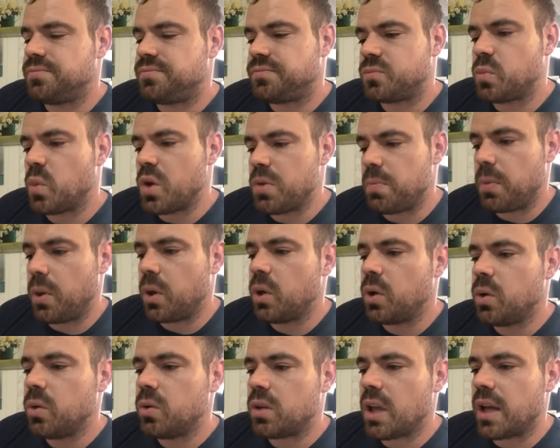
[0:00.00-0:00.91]
with
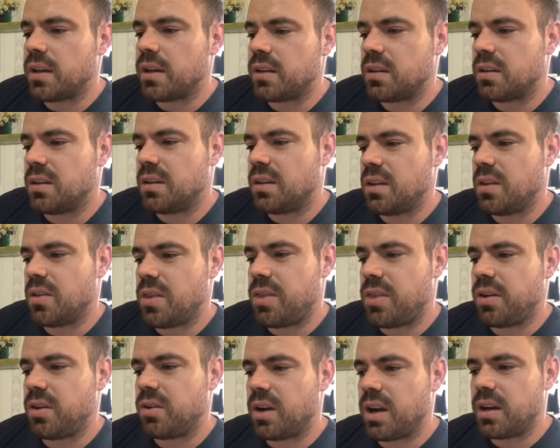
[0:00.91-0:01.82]
POW, like
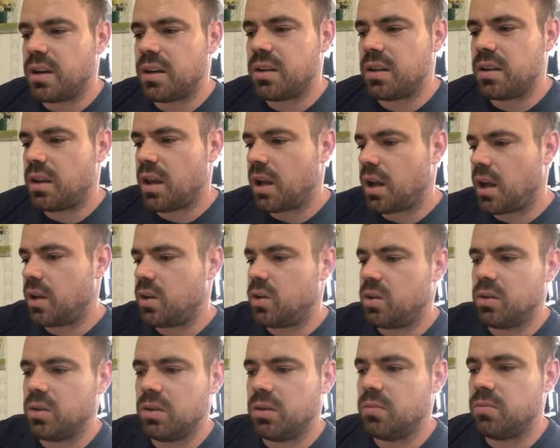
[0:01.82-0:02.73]
theoretically, like I
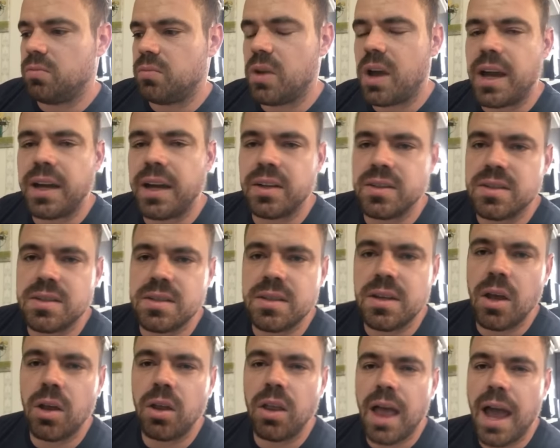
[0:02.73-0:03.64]
could
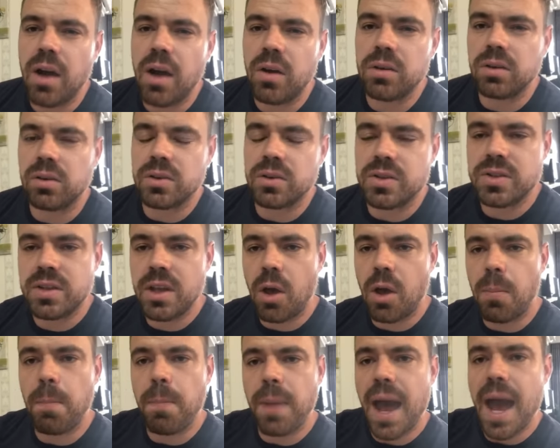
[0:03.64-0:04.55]
sell out or
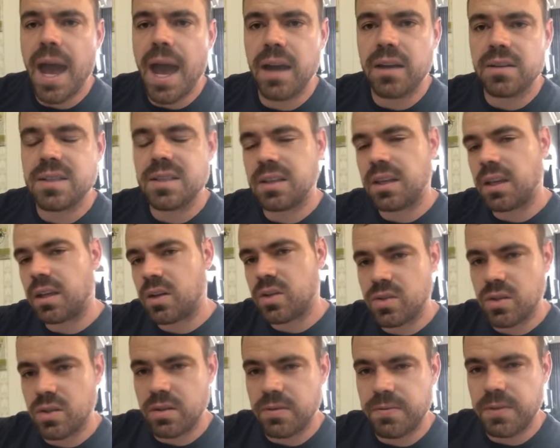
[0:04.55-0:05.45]
sell back to get
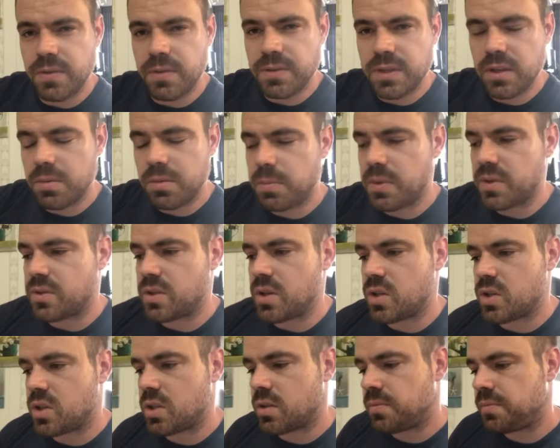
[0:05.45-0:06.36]
into the 50th
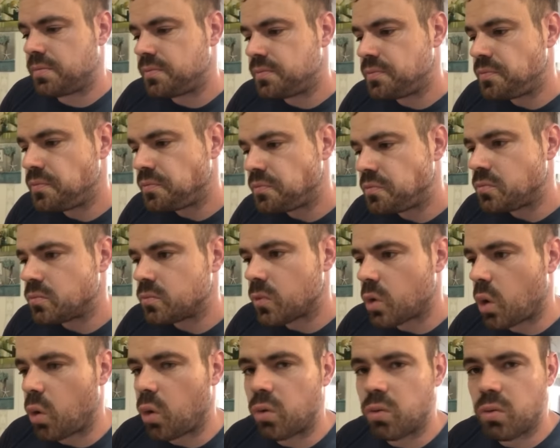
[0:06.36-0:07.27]
position
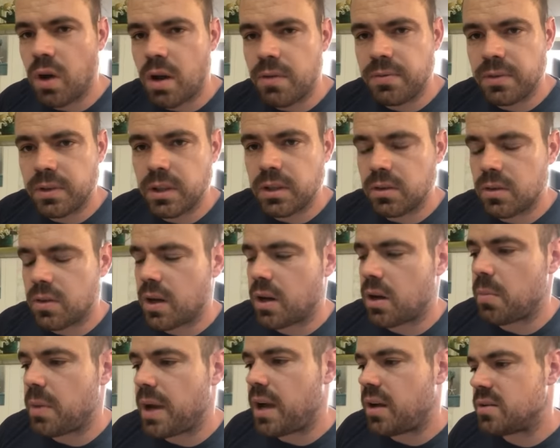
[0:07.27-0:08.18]
or roughly
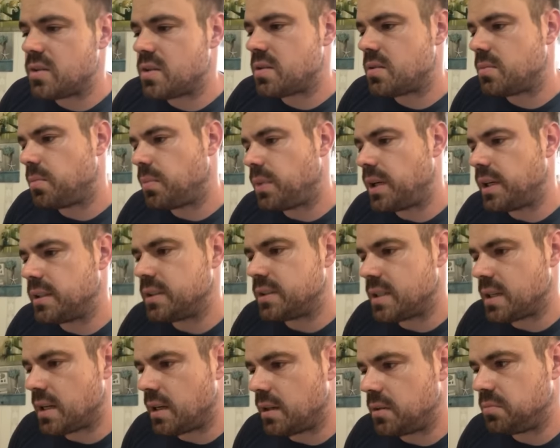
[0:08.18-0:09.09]
thereabouts.
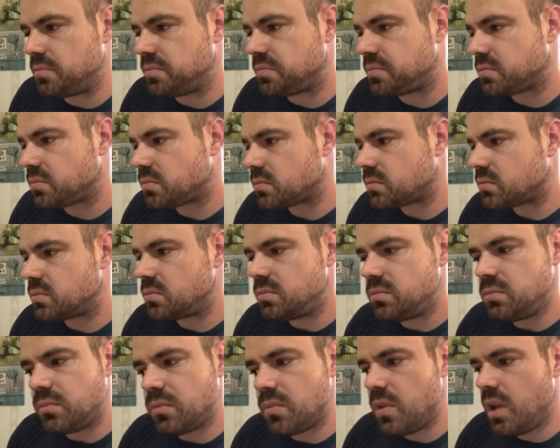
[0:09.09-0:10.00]
But
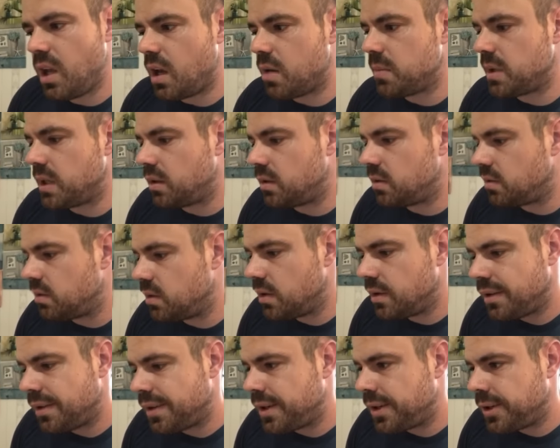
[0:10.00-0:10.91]
I mean,
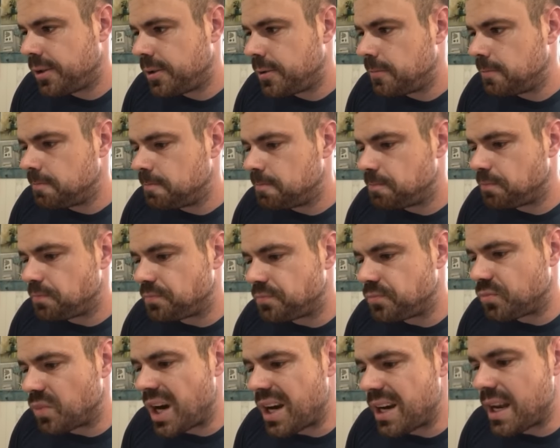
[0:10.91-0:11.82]

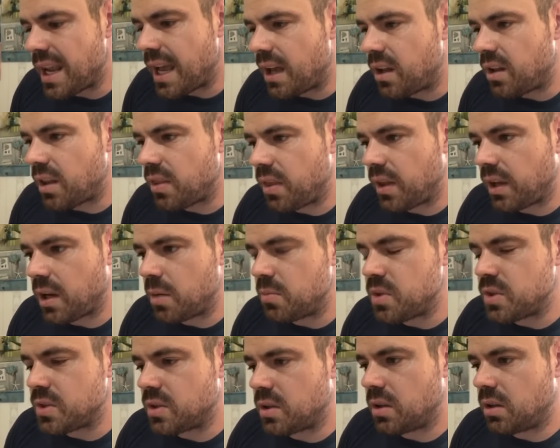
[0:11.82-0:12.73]
right now I think I'm
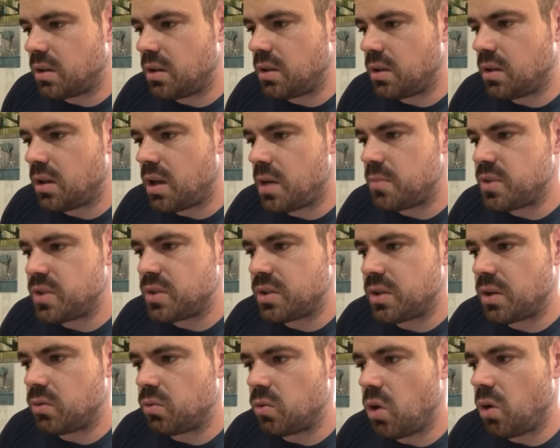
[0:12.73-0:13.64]
just
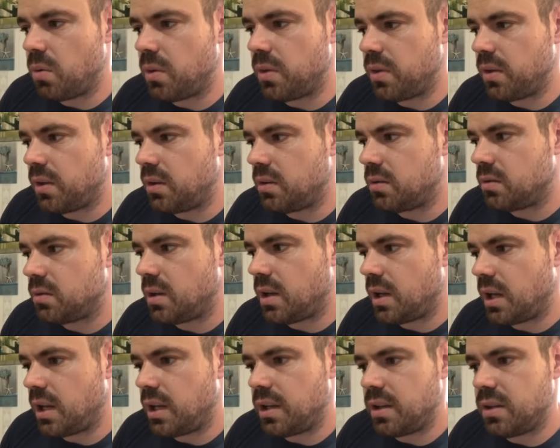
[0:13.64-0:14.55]
gonna roll with it
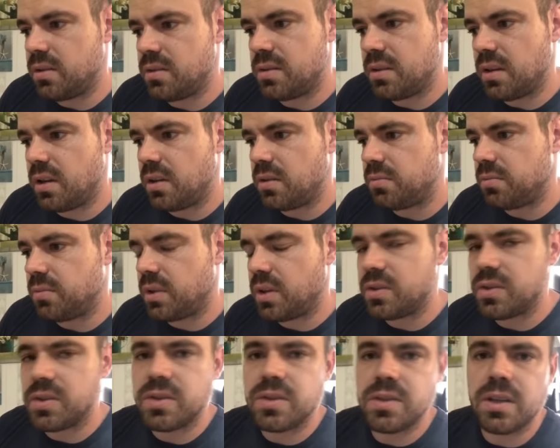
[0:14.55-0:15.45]
and
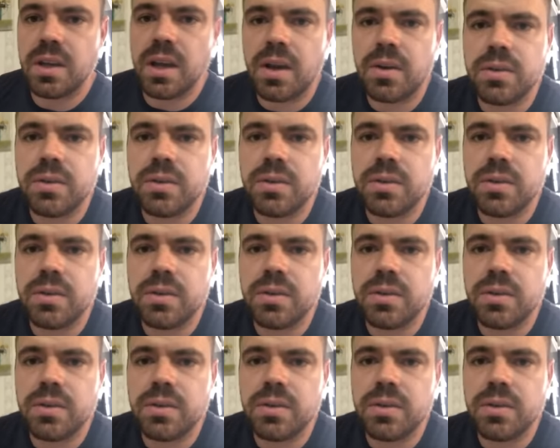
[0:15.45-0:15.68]
just see how